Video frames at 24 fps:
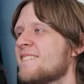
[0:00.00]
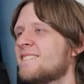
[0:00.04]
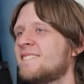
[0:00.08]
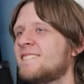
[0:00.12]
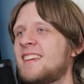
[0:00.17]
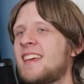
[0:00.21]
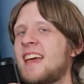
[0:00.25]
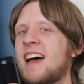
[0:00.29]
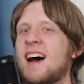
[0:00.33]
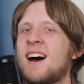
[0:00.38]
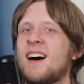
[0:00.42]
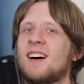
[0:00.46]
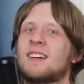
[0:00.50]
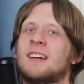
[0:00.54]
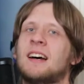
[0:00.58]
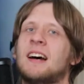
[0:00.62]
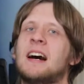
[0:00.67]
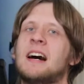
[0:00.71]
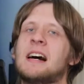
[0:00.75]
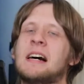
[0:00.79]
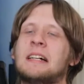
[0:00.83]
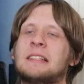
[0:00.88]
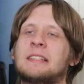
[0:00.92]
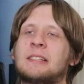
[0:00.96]

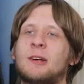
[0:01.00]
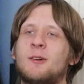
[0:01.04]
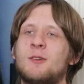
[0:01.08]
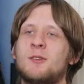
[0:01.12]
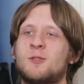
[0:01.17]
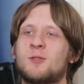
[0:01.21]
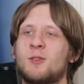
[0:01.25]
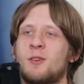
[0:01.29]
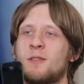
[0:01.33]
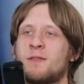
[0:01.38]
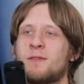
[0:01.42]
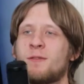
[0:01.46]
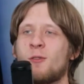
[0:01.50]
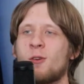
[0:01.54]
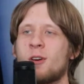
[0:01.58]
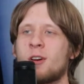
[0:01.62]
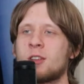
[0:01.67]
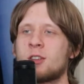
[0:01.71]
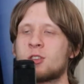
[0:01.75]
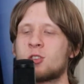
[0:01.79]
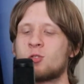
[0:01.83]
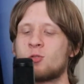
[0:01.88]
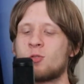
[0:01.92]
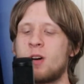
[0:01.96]
Yeah, Toy Story 4
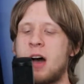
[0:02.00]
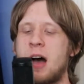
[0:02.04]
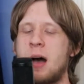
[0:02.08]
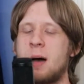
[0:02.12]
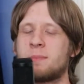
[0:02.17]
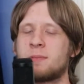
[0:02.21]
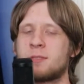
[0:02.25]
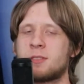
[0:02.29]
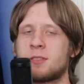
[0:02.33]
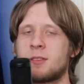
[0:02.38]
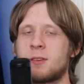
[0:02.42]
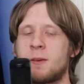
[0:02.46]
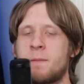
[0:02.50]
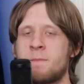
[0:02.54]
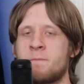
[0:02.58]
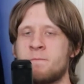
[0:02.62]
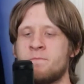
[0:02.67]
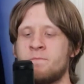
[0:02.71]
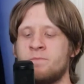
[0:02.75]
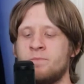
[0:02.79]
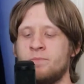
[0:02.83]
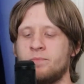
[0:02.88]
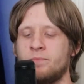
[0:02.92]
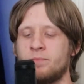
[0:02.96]
drops,
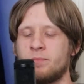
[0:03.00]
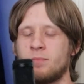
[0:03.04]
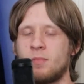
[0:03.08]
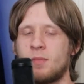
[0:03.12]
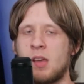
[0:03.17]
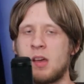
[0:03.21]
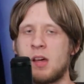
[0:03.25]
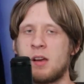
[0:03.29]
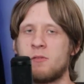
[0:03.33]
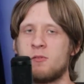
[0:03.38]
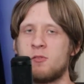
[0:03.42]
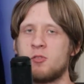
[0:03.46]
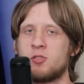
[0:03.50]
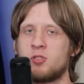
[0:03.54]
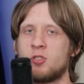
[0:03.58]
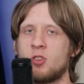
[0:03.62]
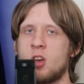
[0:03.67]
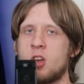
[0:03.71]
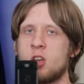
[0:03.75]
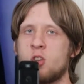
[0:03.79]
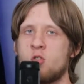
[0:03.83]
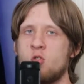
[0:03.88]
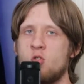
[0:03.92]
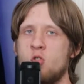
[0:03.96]
and everyone's
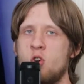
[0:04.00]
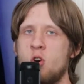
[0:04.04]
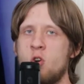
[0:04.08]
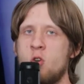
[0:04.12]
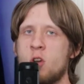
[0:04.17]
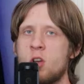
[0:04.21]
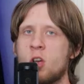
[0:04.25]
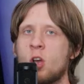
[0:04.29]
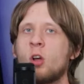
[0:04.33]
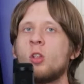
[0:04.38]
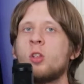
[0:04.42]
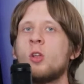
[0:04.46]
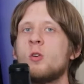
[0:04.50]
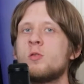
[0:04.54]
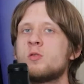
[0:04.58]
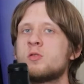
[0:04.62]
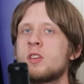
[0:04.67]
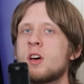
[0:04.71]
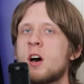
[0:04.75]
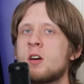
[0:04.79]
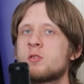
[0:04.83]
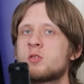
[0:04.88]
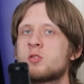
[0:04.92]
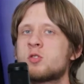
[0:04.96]
like, "Oh, it closed
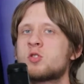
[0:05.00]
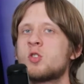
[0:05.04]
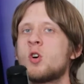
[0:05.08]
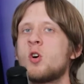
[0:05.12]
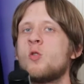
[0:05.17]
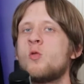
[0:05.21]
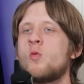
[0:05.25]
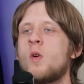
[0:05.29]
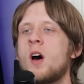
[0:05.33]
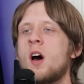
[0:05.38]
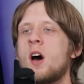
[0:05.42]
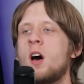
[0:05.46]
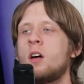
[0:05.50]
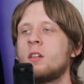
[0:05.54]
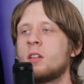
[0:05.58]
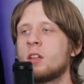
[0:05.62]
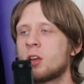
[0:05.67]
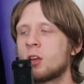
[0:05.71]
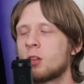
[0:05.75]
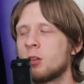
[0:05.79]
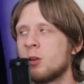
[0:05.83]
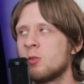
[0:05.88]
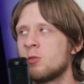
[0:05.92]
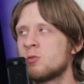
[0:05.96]
out so well.
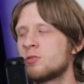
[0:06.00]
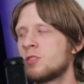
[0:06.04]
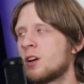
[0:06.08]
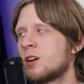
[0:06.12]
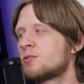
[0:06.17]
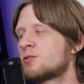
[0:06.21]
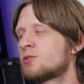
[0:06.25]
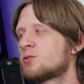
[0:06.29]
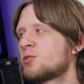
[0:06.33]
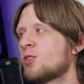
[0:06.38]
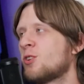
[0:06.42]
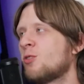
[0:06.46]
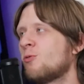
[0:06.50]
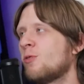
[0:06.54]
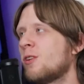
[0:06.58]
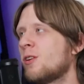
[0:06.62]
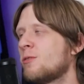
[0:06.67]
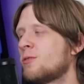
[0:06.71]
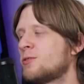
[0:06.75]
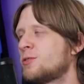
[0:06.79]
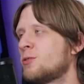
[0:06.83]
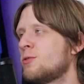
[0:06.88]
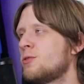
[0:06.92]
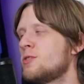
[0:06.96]
It closed out so well
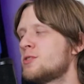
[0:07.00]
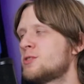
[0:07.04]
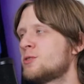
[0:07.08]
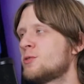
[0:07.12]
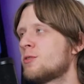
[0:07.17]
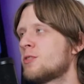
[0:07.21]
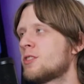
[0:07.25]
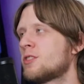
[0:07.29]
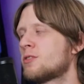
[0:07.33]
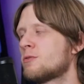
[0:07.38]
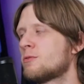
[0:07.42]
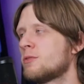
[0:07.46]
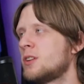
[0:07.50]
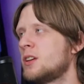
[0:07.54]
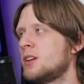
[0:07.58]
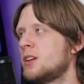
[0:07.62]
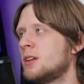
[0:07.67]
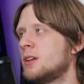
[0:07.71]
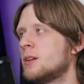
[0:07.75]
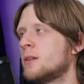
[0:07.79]
with Toy Story 3."